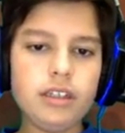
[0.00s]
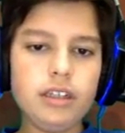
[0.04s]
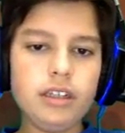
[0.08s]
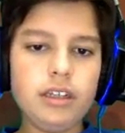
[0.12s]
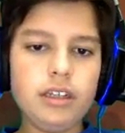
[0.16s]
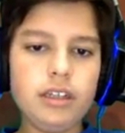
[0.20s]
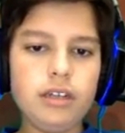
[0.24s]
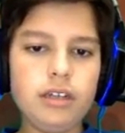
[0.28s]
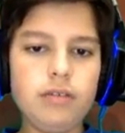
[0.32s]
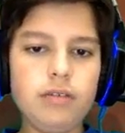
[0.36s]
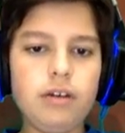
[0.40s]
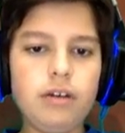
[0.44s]

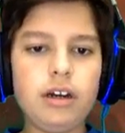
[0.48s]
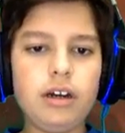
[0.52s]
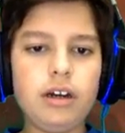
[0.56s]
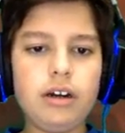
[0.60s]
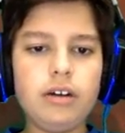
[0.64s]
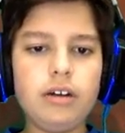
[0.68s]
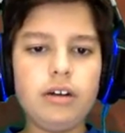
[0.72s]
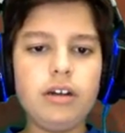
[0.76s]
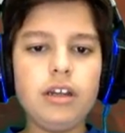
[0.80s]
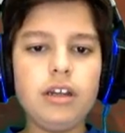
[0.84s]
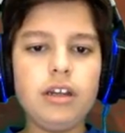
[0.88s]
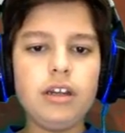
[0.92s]

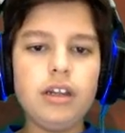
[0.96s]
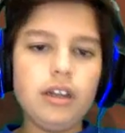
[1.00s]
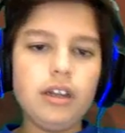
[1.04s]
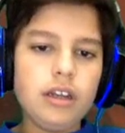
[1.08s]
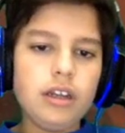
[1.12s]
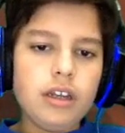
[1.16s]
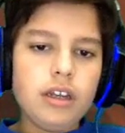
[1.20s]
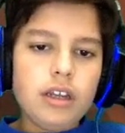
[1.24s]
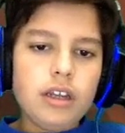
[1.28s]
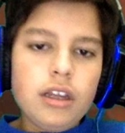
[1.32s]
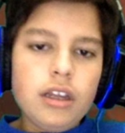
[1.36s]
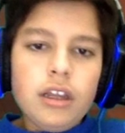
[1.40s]
Well,
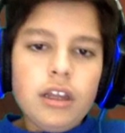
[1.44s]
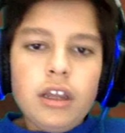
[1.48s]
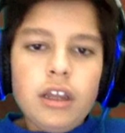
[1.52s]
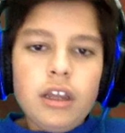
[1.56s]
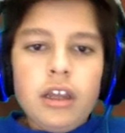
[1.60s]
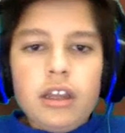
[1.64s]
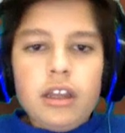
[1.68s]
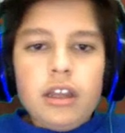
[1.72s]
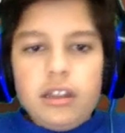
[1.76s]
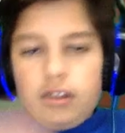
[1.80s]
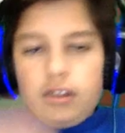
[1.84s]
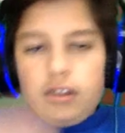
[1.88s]

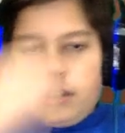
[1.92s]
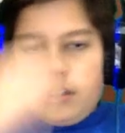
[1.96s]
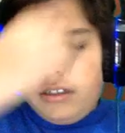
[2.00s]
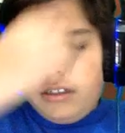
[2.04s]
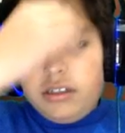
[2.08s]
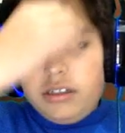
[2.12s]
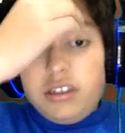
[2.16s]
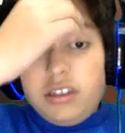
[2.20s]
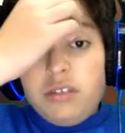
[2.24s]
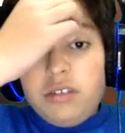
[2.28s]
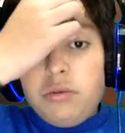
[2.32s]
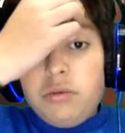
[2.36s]

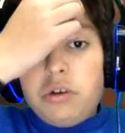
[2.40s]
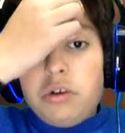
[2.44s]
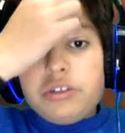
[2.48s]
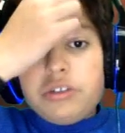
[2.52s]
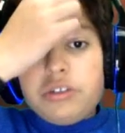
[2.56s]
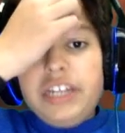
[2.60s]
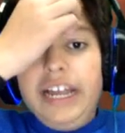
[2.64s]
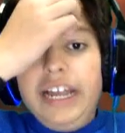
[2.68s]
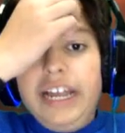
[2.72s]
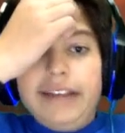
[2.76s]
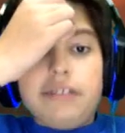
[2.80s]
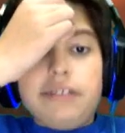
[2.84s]

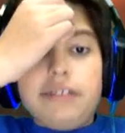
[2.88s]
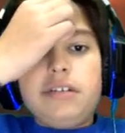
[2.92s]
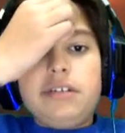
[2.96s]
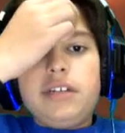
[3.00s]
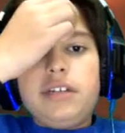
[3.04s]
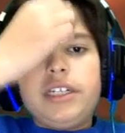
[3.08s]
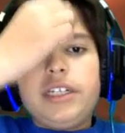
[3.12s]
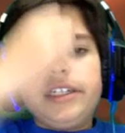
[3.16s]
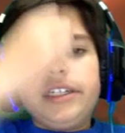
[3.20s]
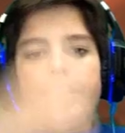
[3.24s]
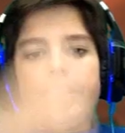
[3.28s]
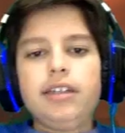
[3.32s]
yeah.
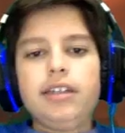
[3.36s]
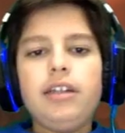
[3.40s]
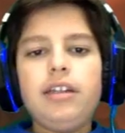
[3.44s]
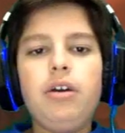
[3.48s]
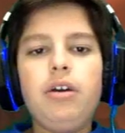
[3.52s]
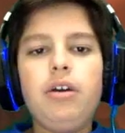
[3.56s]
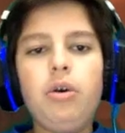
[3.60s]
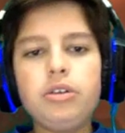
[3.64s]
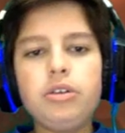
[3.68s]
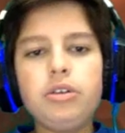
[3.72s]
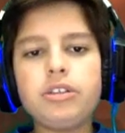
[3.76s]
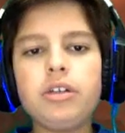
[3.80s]

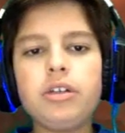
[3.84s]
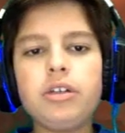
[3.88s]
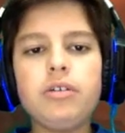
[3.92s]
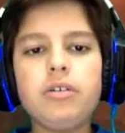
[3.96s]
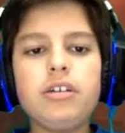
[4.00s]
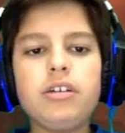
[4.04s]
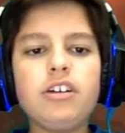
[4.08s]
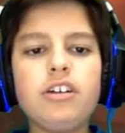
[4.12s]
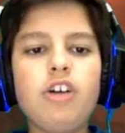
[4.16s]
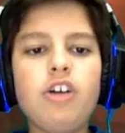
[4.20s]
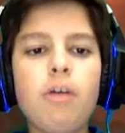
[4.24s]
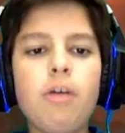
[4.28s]
Also,
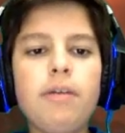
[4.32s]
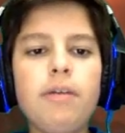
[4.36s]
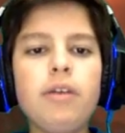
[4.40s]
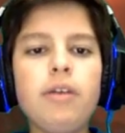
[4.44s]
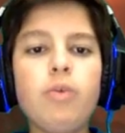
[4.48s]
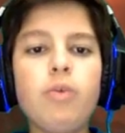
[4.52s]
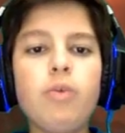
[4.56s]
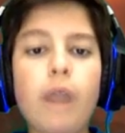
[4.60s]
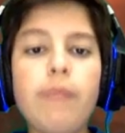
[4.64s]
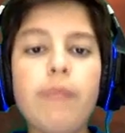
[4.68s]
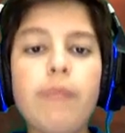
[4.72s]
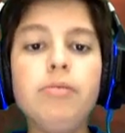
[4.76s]
a Goblin
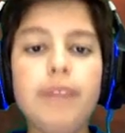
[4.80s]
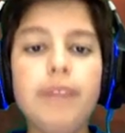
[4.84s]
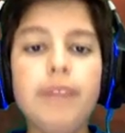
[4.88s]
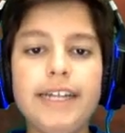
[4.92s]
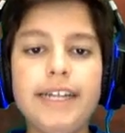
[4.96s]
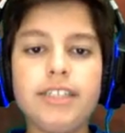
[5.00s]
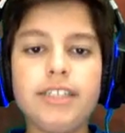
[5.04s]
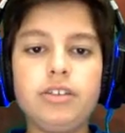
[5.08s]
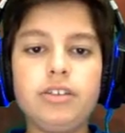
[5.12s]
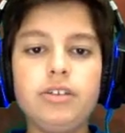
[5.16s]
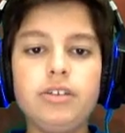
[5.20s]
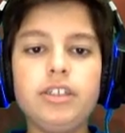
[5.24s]
Rabble
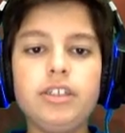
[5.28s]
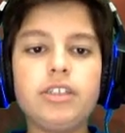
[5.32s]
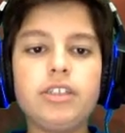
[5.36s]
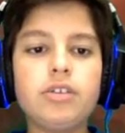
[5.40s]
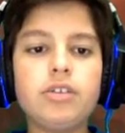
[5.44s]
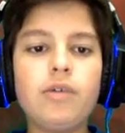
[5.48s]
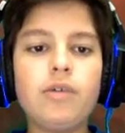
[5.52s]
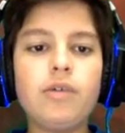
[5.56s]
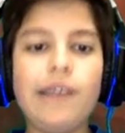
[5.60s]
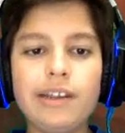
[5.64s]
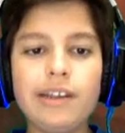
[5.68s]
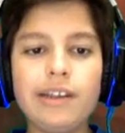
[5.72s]
Master is
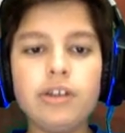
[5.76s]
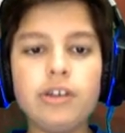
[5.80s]
quite good